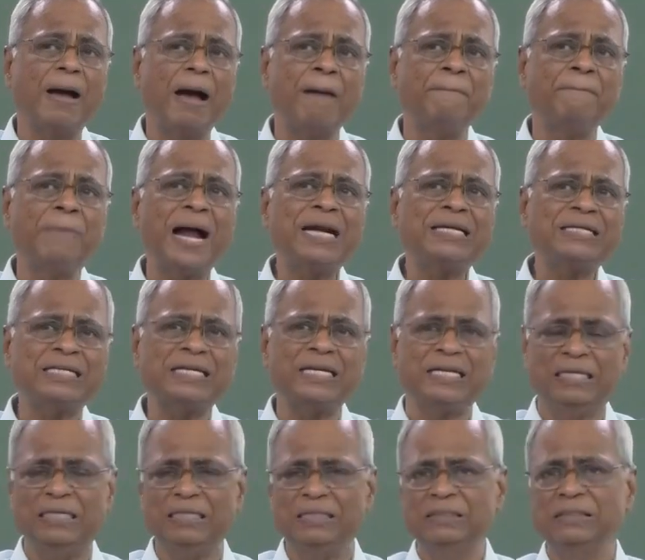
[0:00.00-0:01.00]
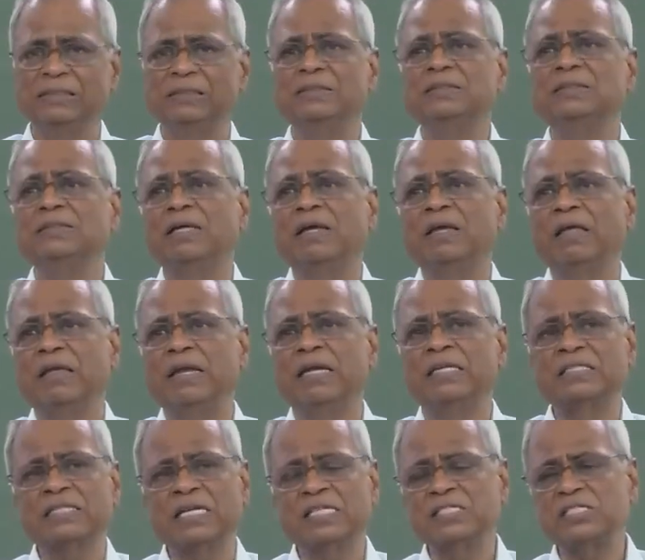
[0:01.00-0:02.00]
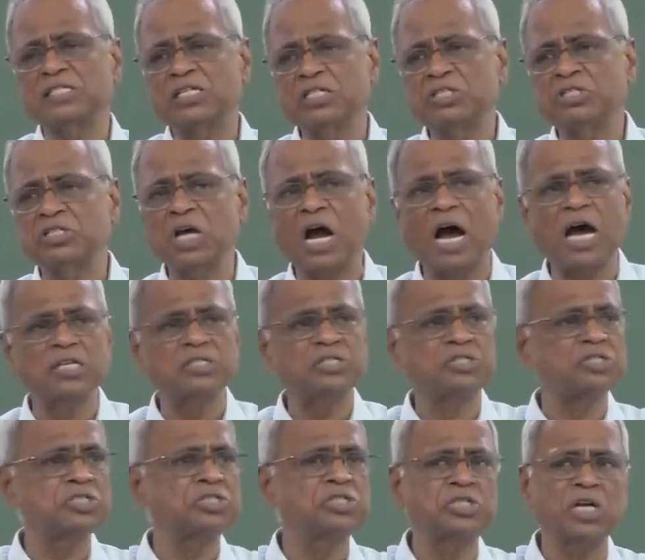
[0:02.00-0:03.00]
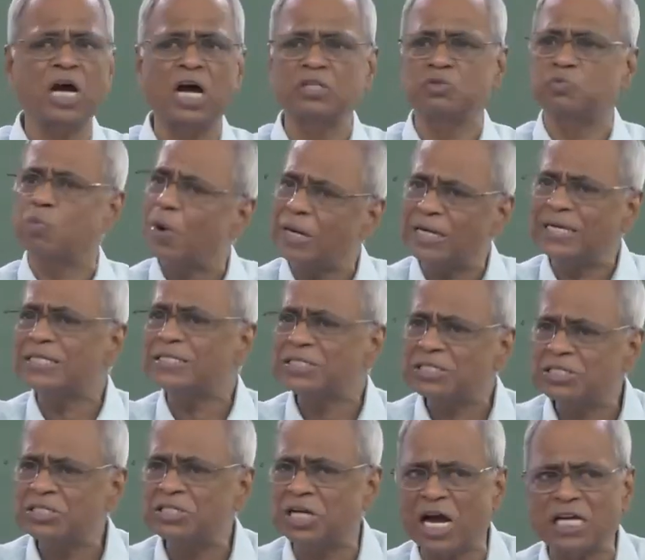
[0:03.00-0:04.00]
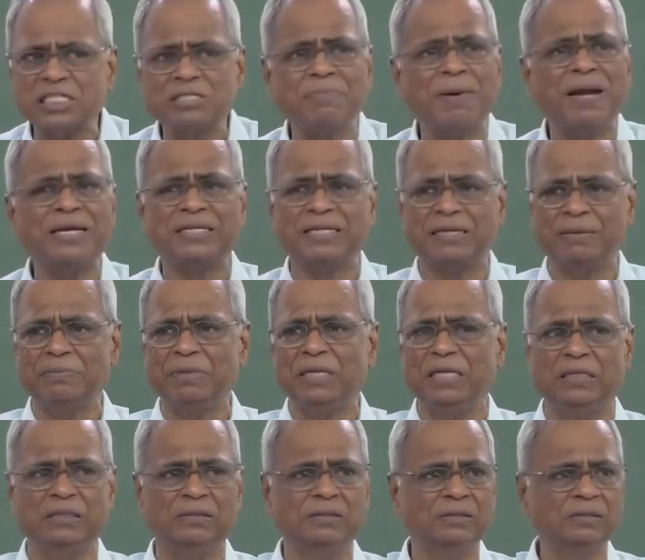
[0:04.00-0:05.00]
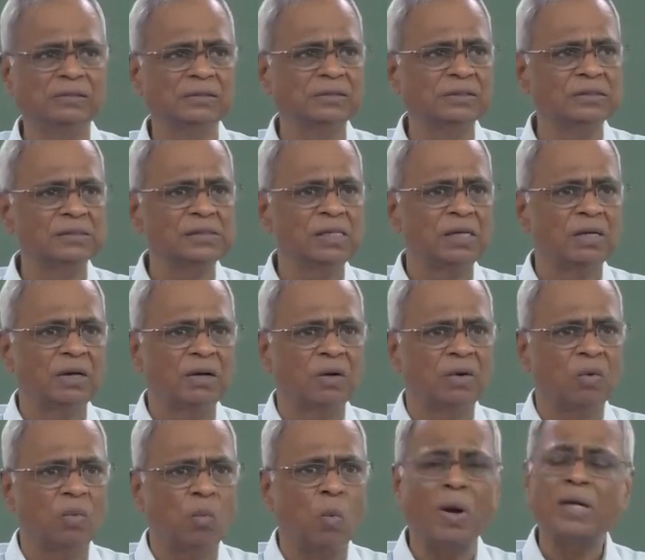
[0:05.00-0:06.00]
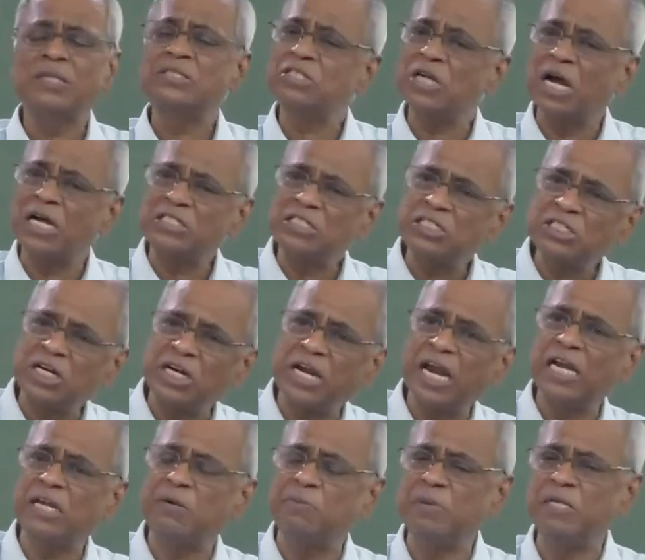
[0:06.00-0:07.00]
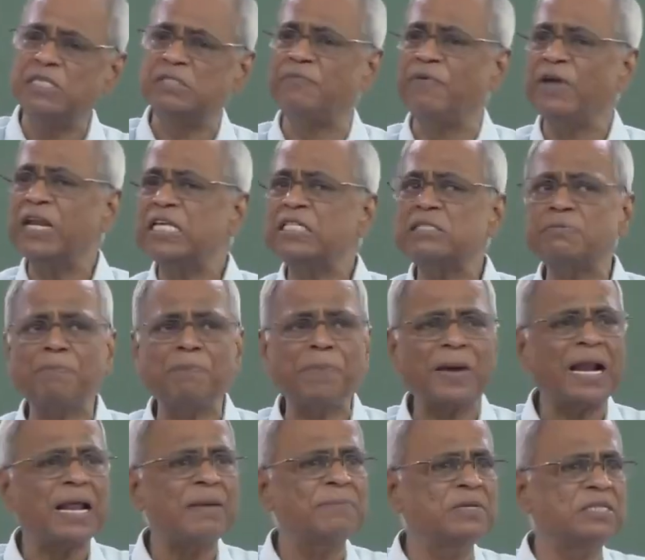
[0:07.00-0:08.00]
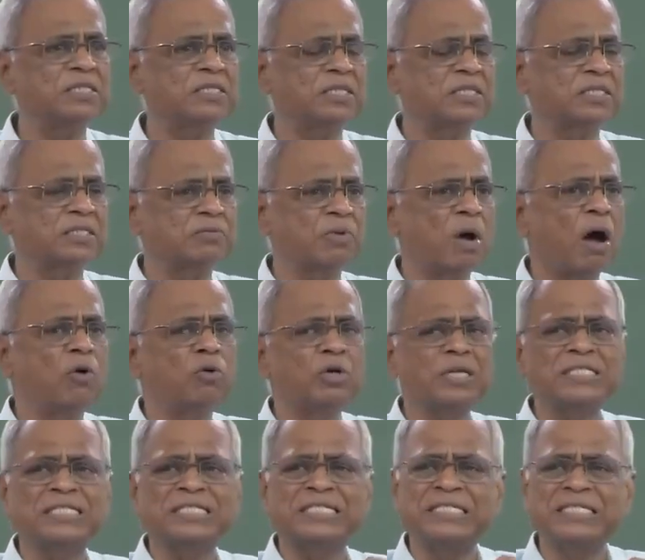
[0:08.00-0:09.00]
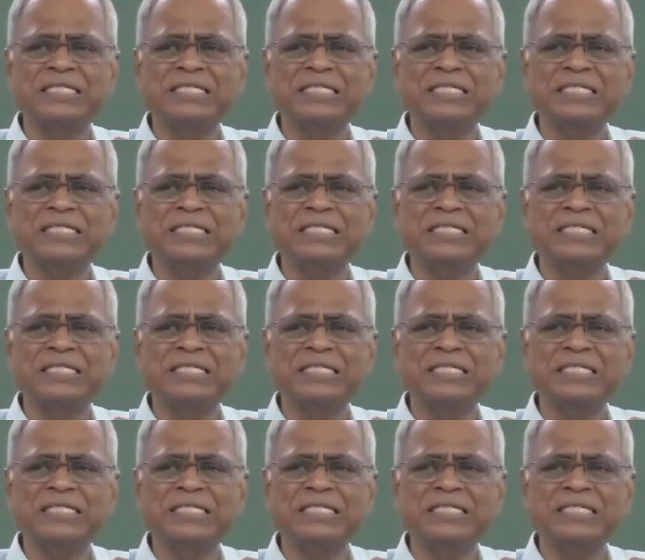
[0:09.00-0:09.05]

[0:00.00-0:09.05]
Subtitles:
battery, it is considered charged, discharged, what does charged battery mean, what charging rate means, various parameters, how does